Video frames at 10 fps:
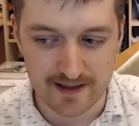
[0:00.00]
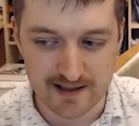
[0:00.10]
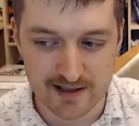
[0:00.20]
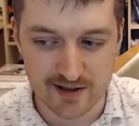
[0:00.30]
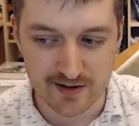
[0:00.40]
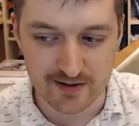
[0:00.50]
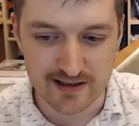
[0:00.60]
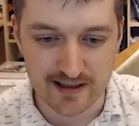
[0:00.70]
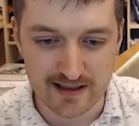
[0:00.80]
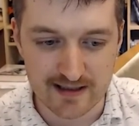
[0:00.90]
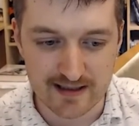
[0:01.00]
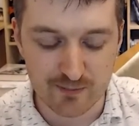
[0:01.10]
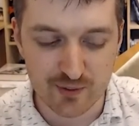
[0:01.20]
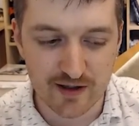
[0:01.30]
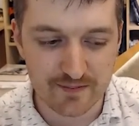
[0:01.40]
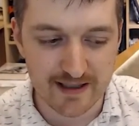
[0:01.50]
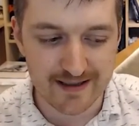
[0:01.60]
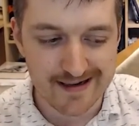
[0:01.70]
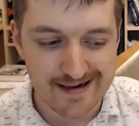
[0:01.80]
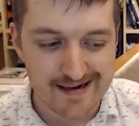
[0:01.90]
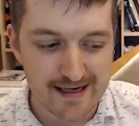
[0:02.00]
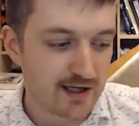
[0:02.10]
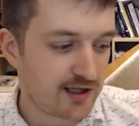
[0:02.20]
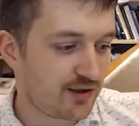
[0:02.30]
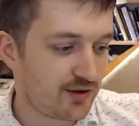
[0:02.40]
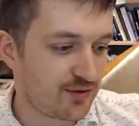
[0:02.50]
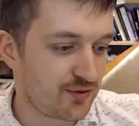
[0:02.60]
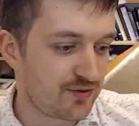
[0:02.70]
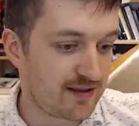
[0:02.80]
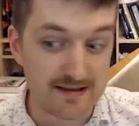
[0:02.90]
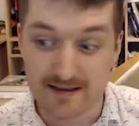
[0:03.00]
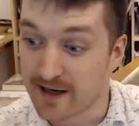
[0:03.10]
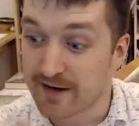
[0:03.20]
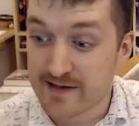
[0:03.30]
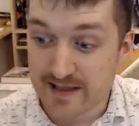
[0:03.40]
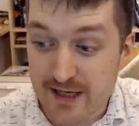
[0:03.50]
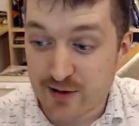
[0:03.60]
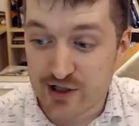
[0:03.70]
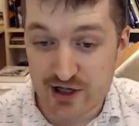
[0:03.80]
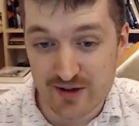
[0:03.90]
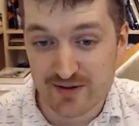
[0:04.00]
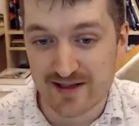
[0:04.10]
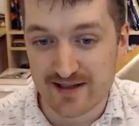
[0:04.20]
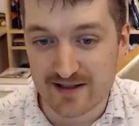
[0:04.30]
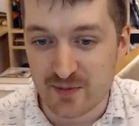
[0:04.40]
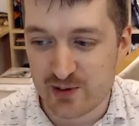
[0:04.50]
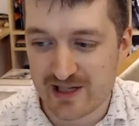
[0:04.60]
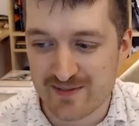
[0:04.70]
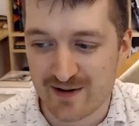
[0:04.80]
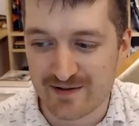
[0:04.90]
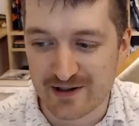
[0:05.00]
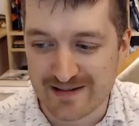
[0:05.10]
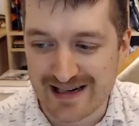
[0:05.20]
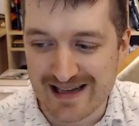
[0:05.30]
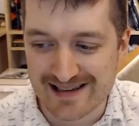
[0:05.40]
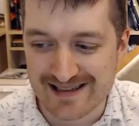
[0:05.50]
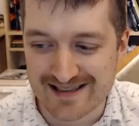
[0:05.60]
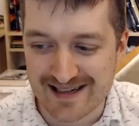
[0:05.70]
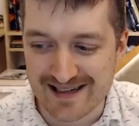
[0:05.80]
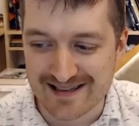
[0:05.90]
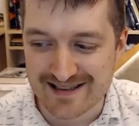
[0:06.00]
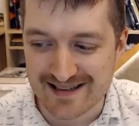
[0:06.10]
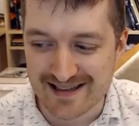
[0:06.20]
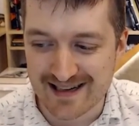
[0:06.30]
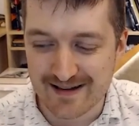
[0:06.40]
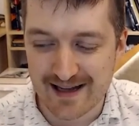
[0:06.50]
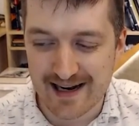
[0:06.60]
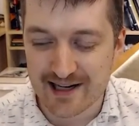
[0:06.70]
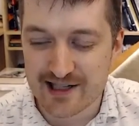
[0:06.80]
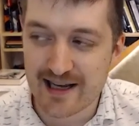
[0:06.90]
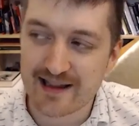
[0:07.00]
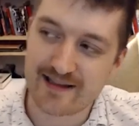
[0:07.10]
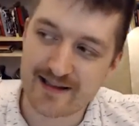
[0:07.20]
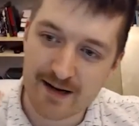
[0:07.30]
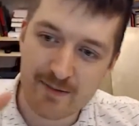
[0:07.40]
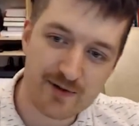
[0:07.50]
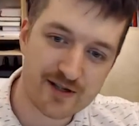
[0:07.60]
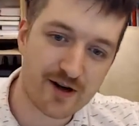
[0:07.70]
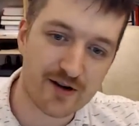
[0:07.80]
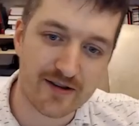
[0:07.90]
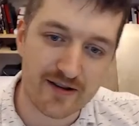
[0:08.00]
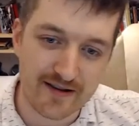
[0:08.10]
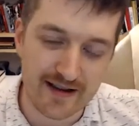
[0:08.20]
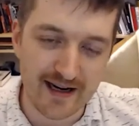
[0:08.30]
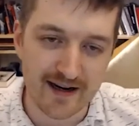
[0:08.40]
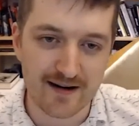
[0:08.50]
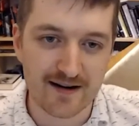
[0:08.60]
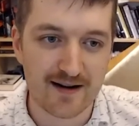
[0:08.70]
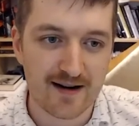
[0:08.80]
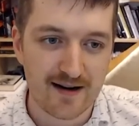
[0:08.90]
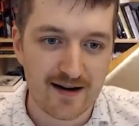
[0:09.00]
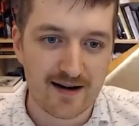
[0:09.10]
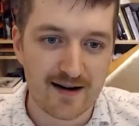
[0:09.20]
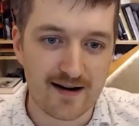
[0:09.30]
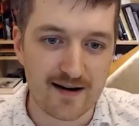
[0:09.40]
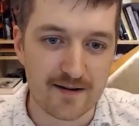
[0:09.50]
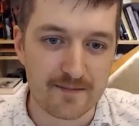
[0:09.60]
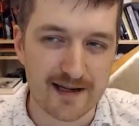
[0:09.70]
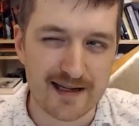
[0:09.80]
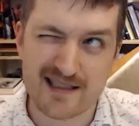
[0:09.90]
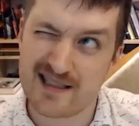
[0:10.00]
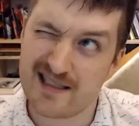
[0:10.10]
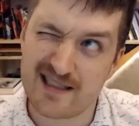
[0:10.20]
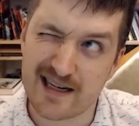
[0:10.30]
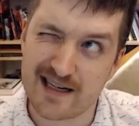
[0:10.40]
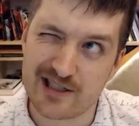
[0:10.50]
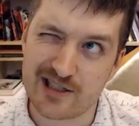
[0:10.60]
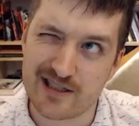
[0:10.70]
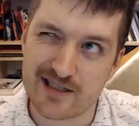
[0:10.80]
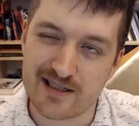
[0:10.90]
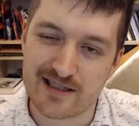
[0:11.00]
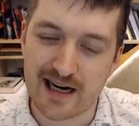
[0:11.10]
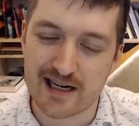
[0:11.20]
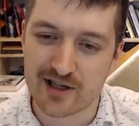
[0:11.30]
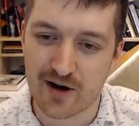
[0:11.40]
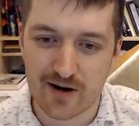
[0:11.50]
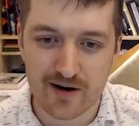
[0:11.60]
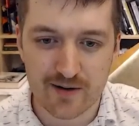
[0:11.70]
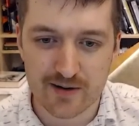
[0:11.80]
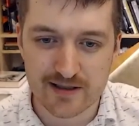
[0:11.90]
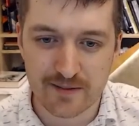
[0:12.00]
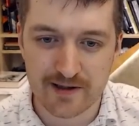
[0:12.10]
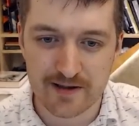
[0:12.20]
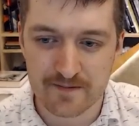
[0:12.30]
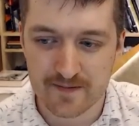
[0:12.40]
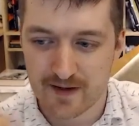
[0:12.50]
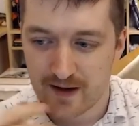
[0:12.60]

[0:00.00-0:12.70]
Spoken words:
And so they brought me to these kind of secret shows at the Museum of Other Realities. And that actually, at the time, it was called THER, like THE-R or something.